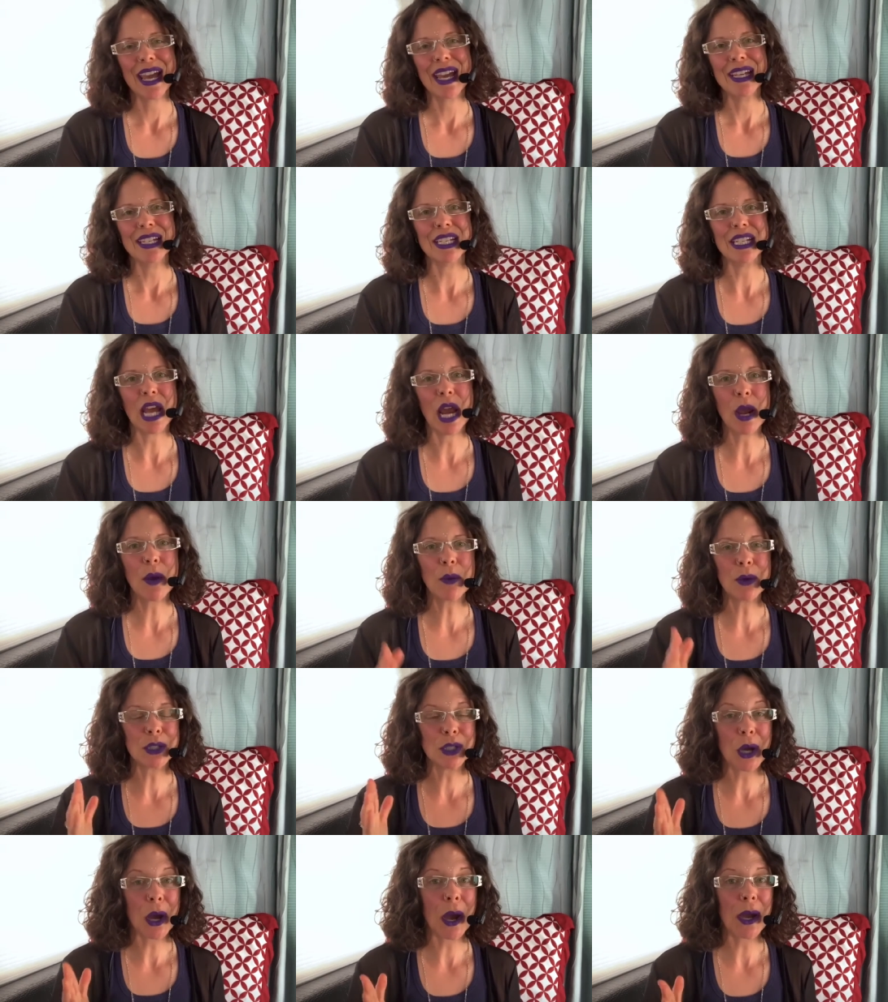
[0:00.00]
Today, we're
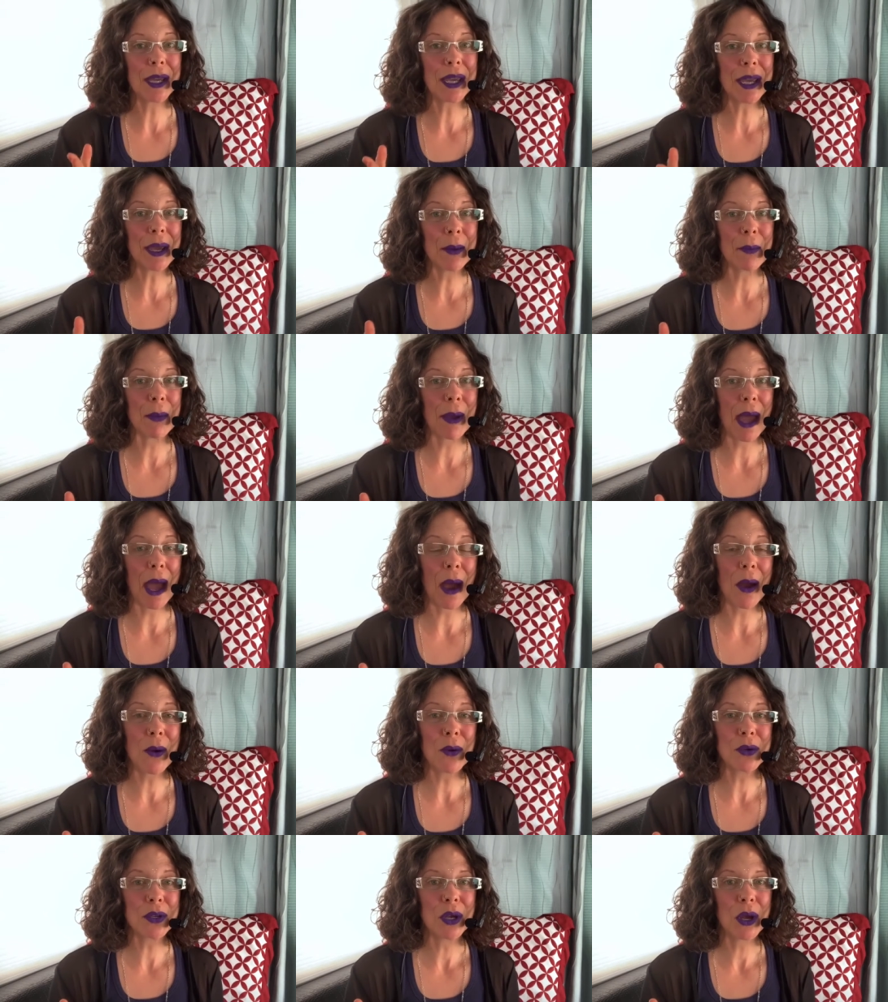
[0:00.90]
talking
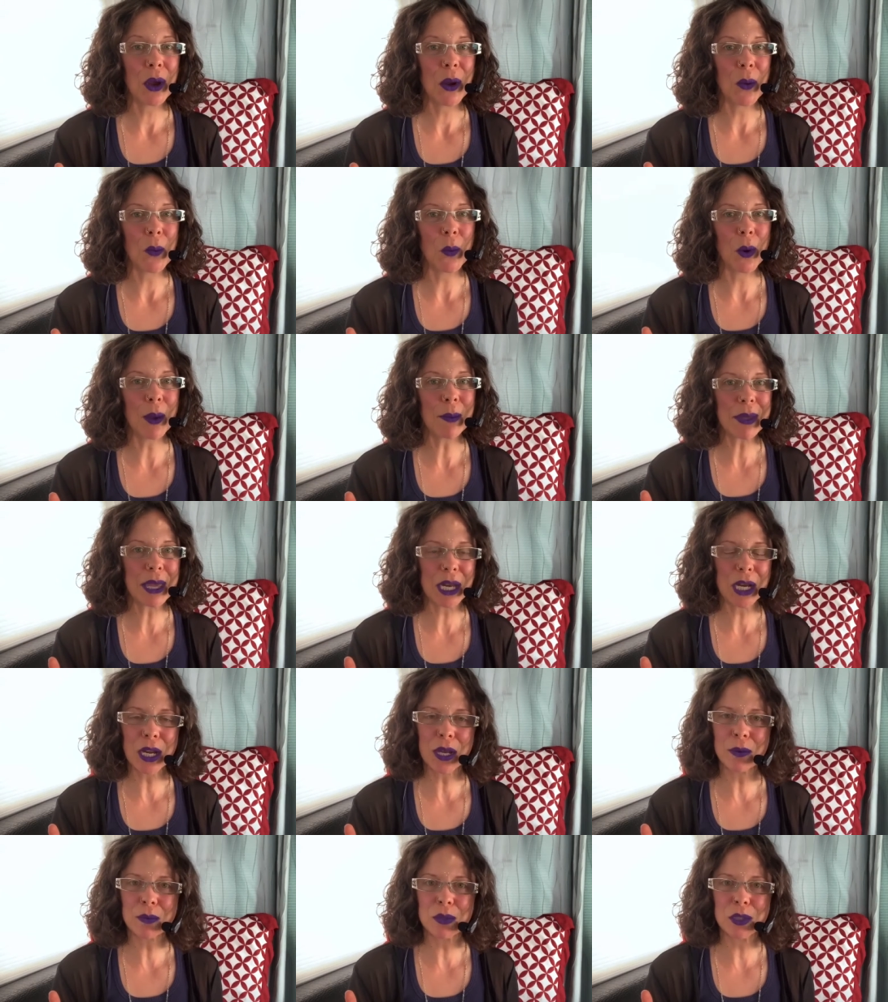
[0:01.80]
about women
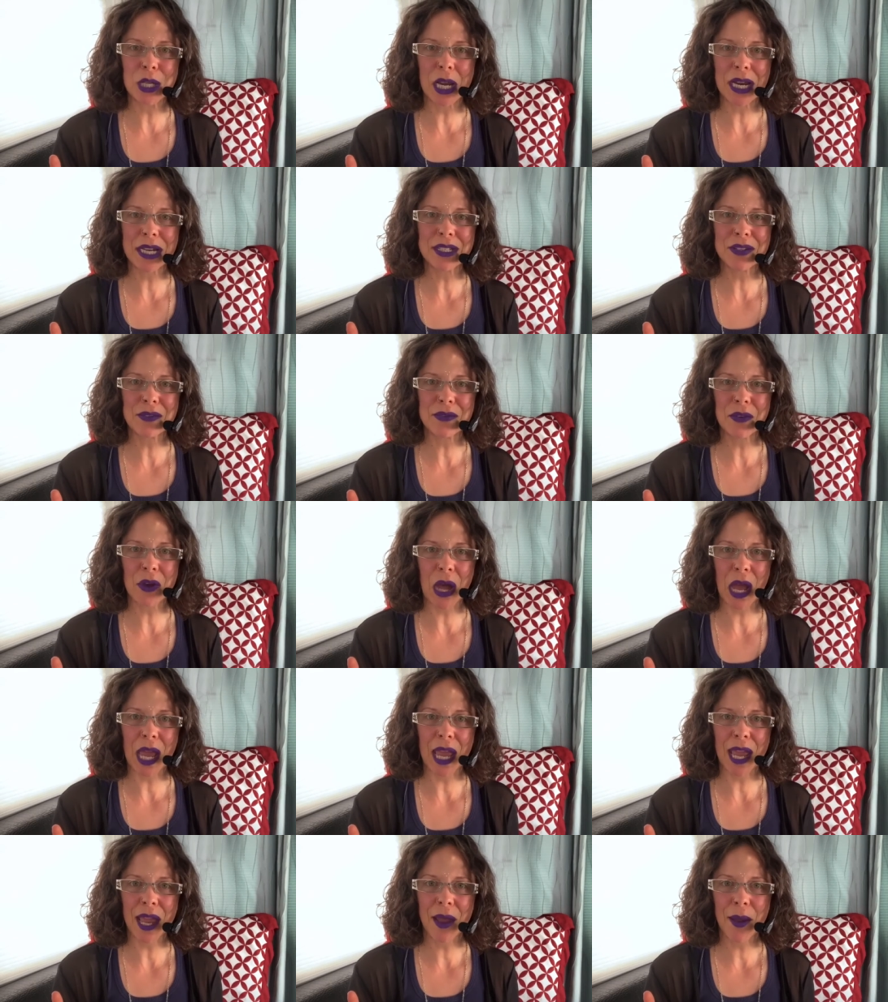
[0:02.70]

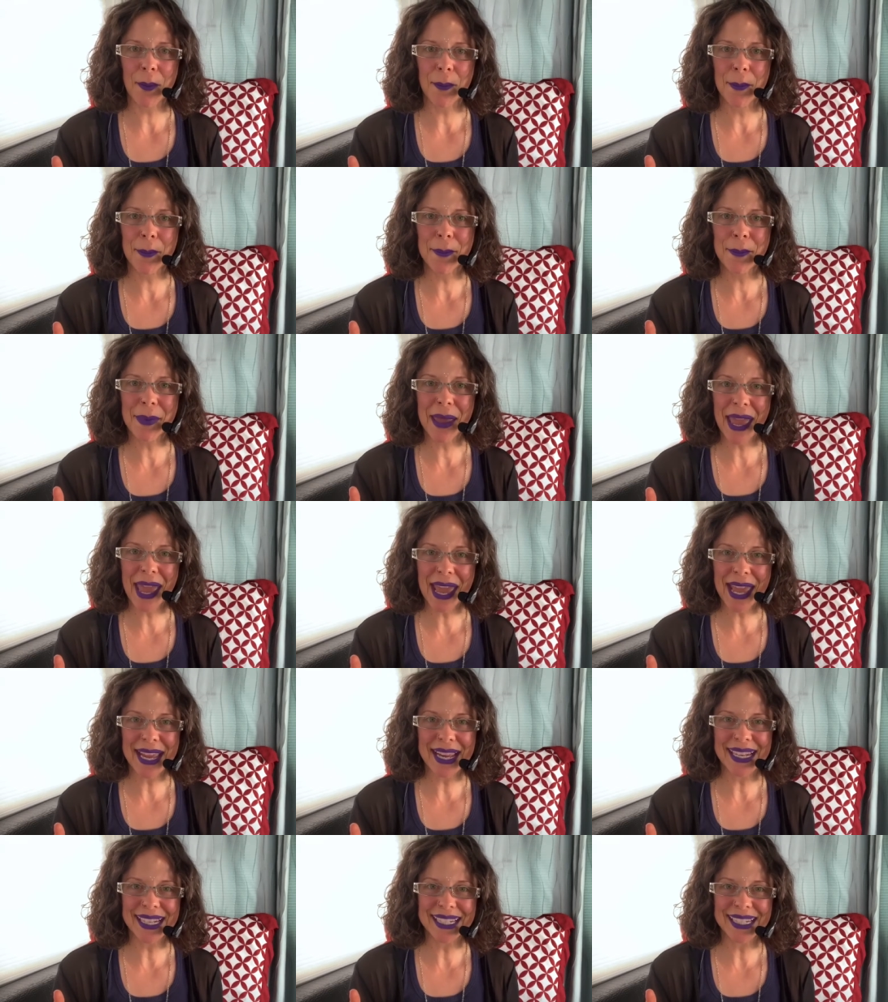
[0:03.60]
objectifying men.